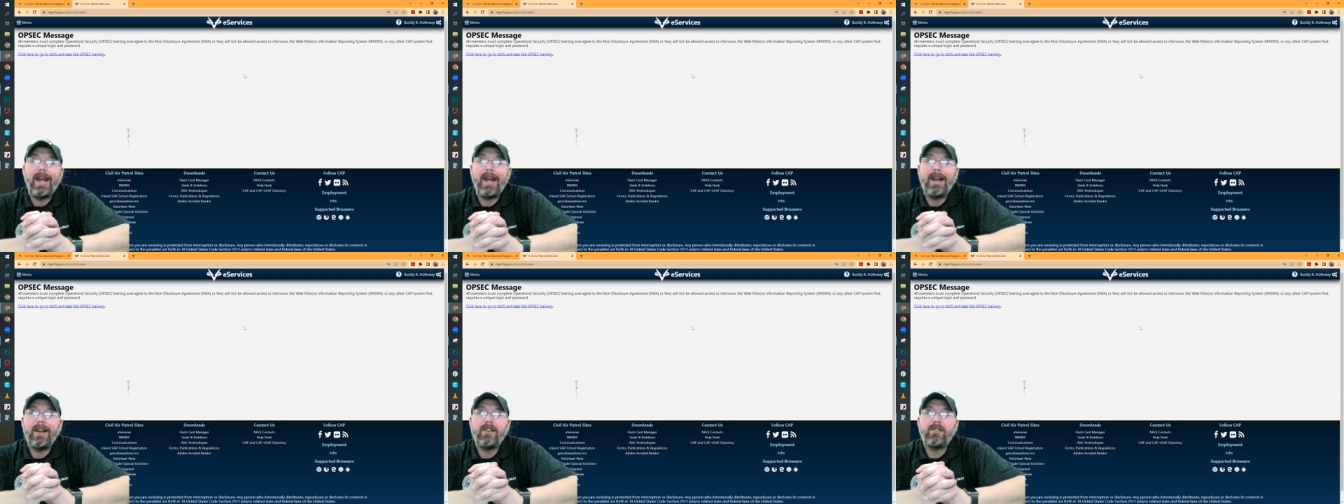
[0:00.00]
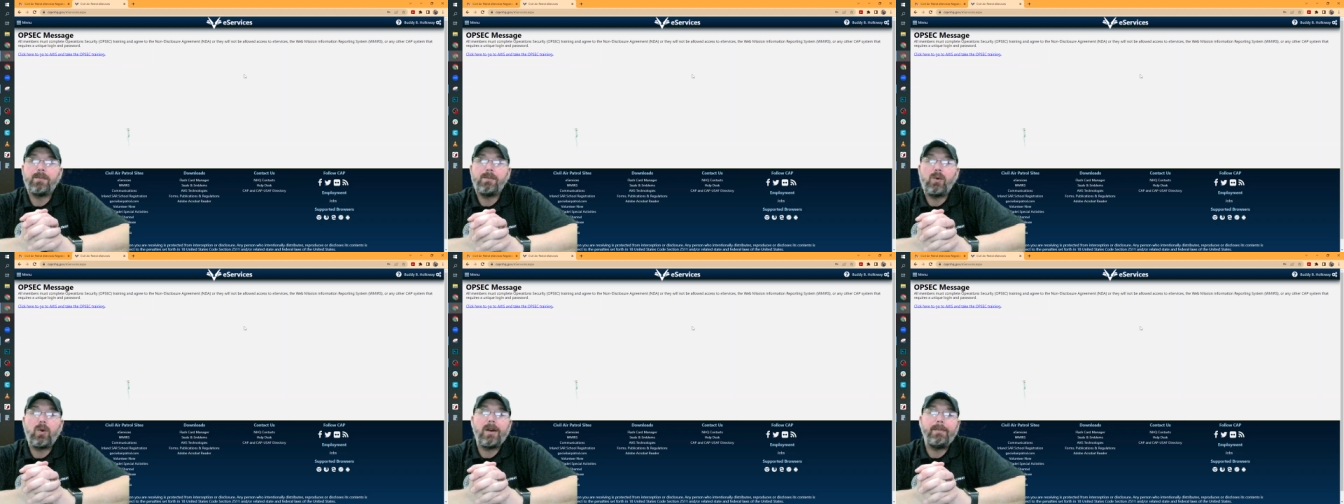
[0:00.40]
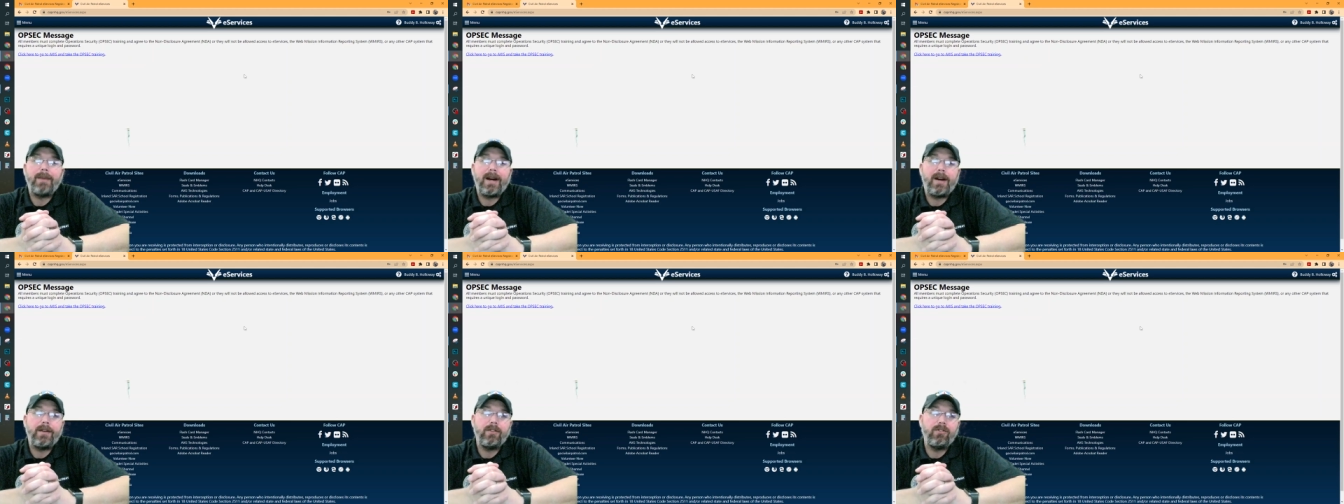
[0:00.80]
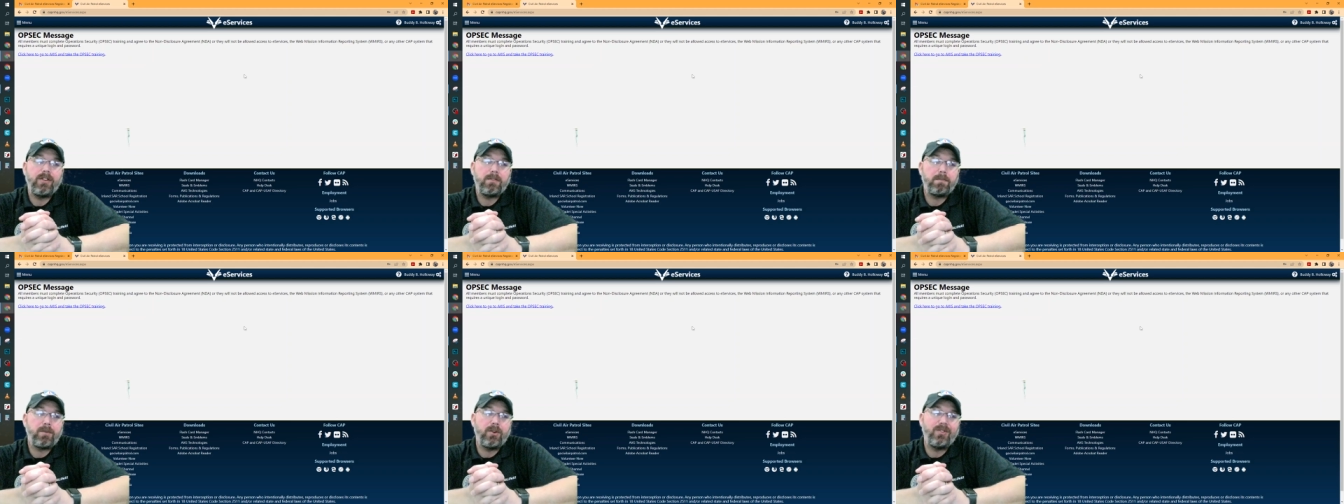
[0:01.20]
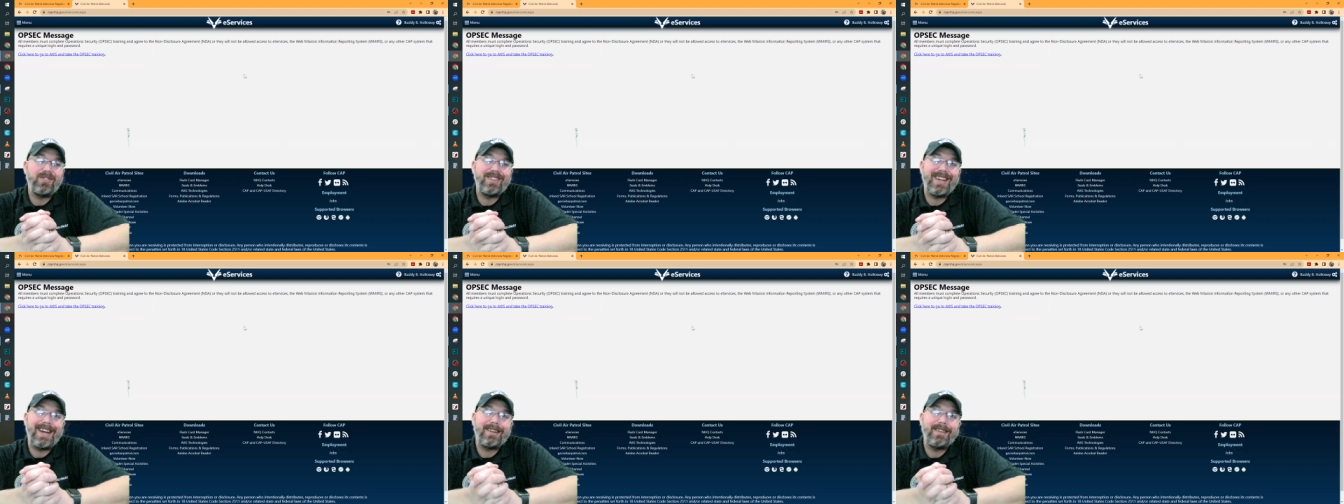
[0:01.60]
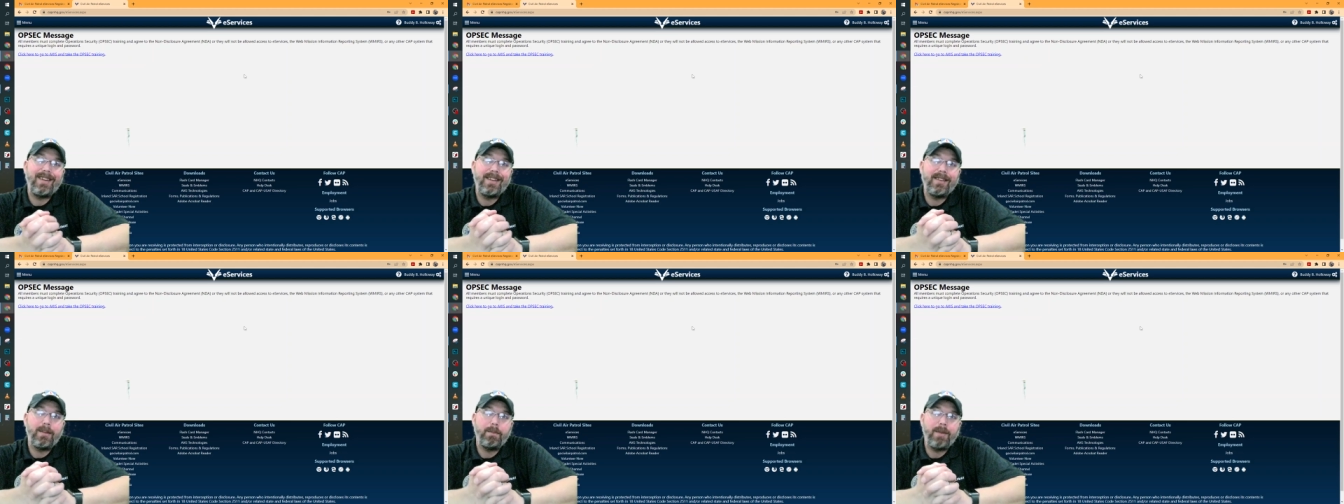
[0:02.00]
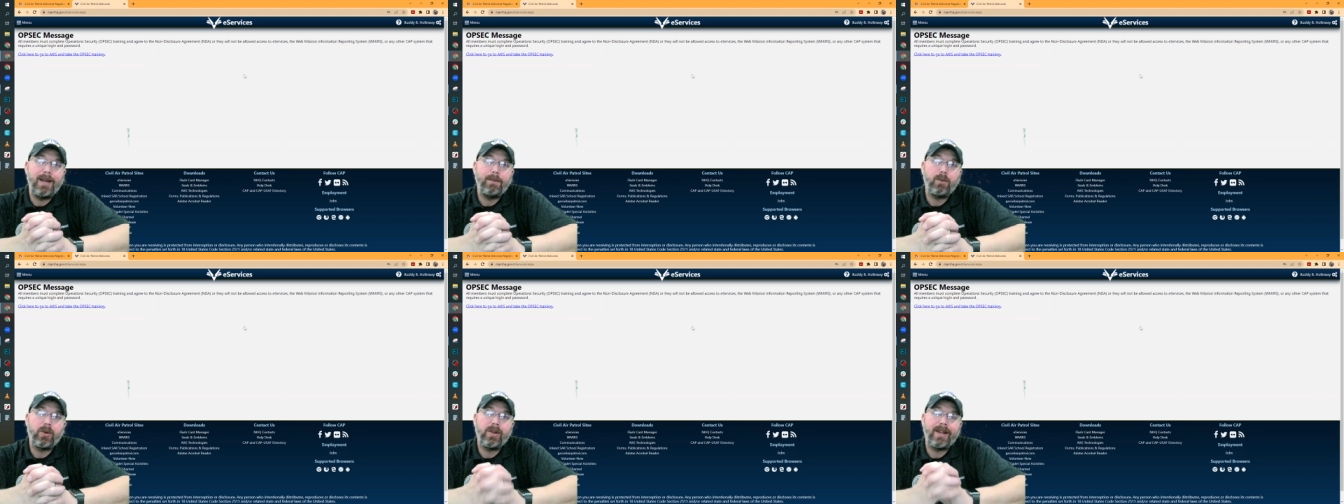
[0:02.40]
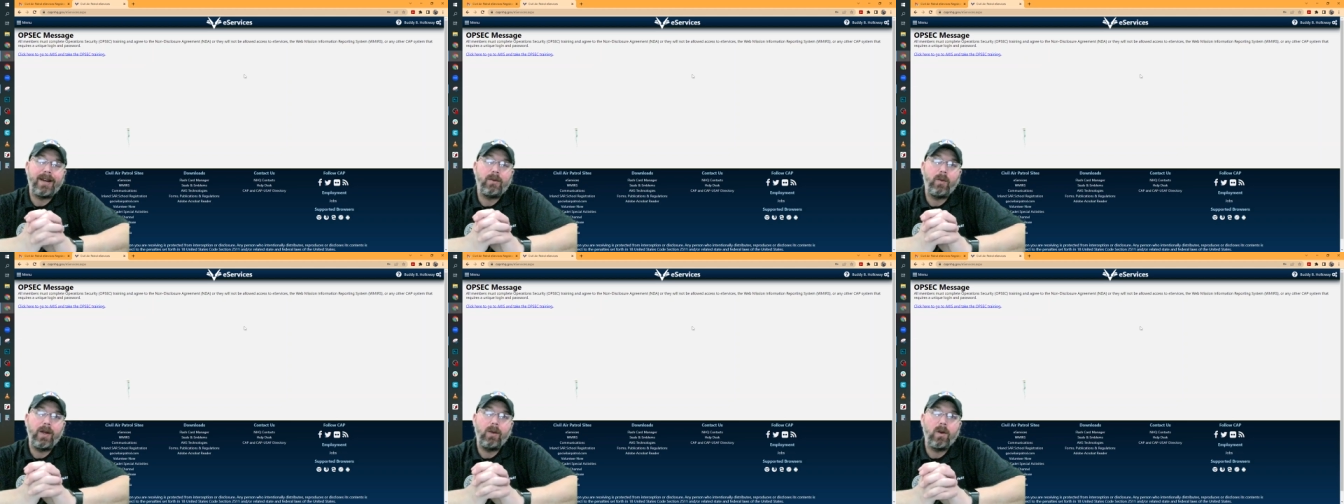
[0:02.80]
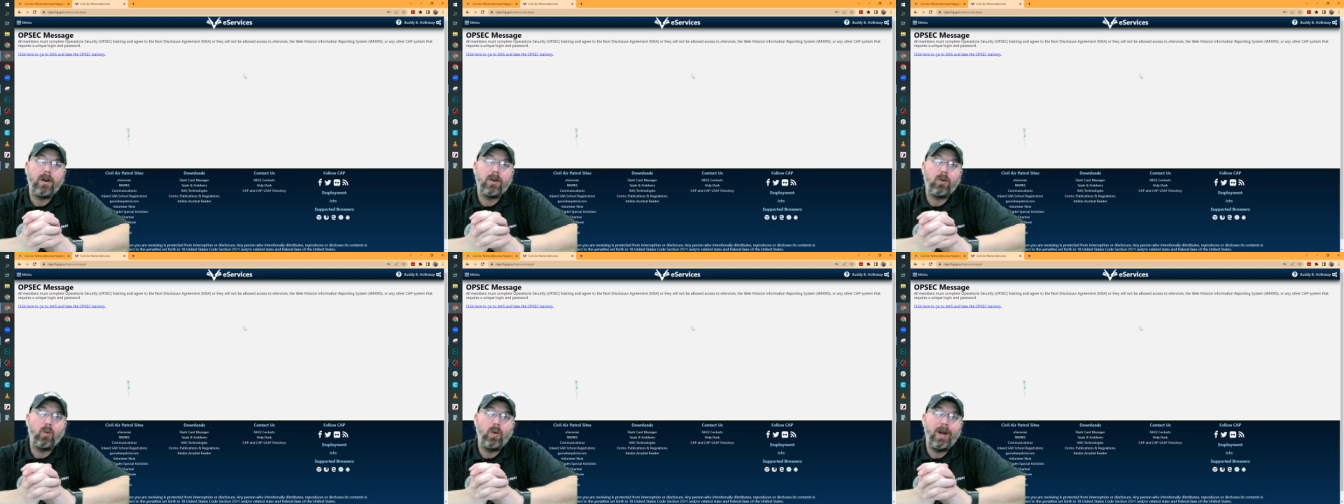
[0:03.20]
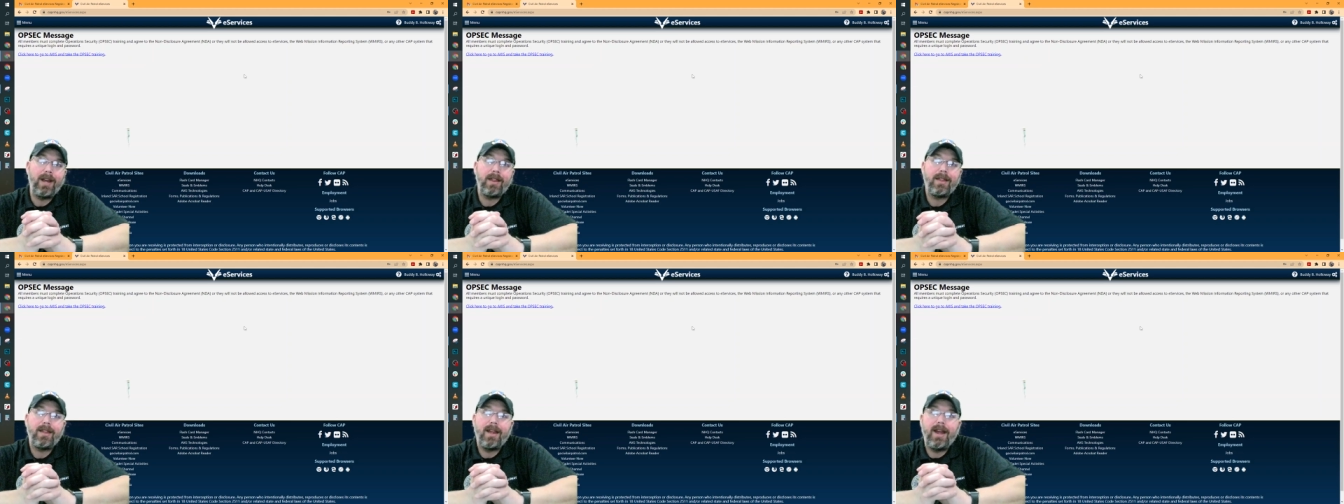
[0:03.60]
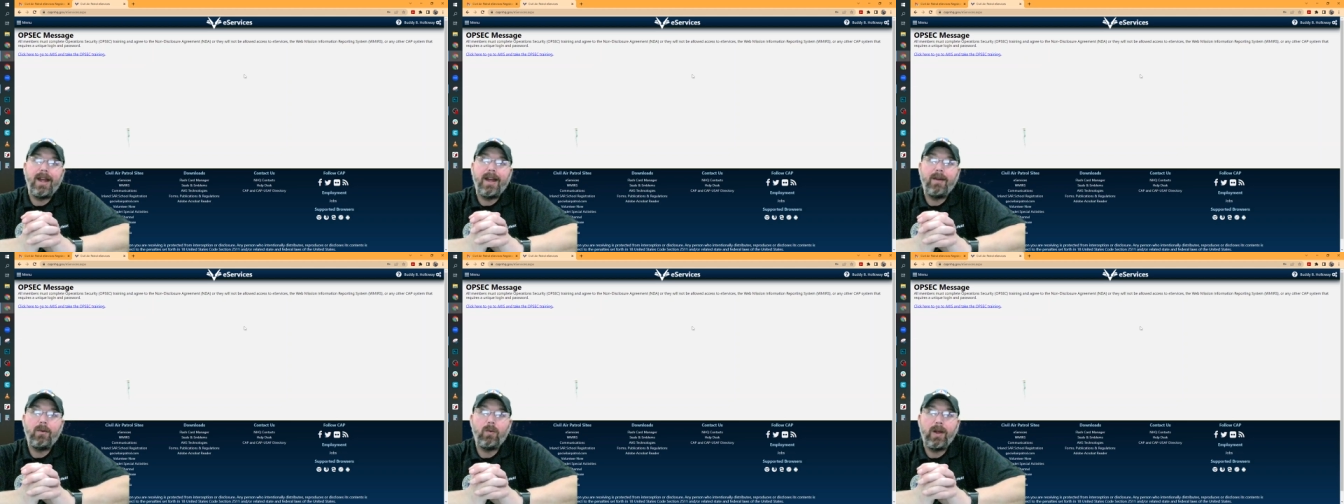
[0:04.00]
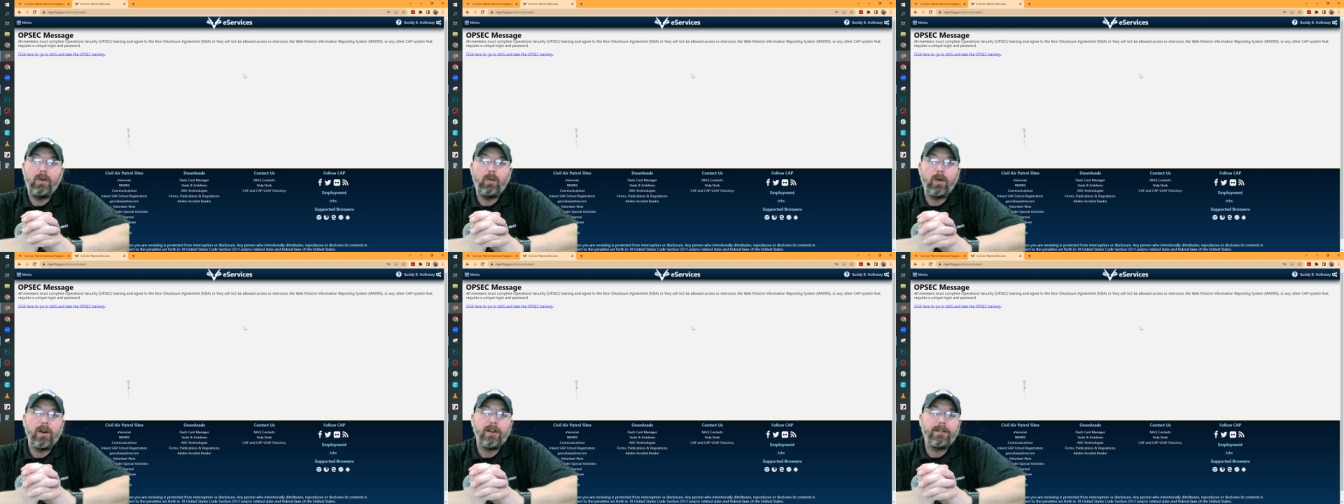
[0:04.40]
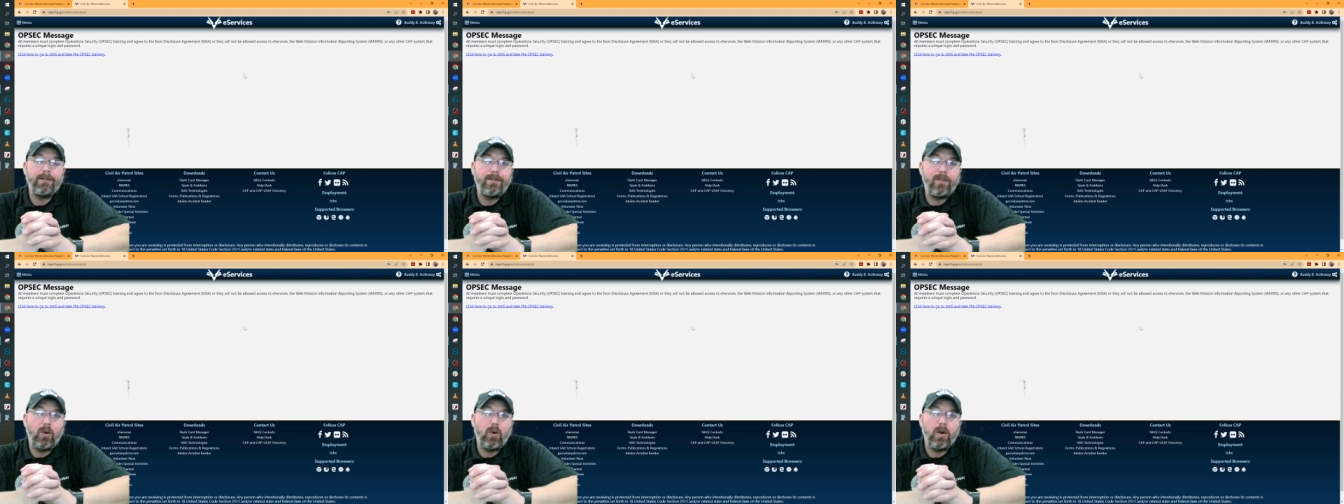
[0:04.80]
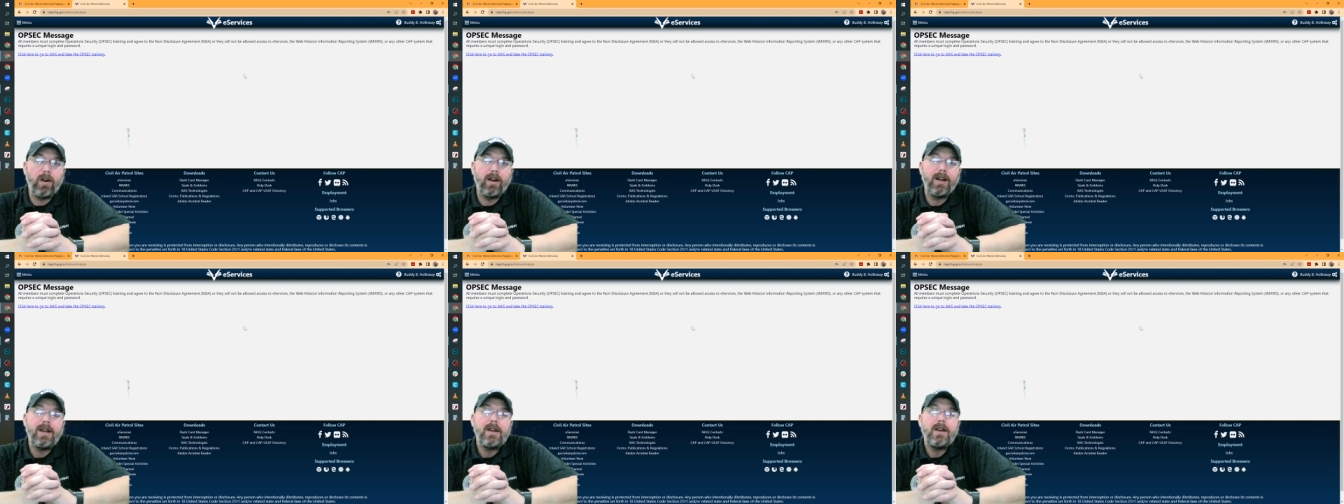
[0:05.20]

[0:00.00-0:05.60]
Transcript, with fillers: And it's more about just protecting the people that we work with and we work for,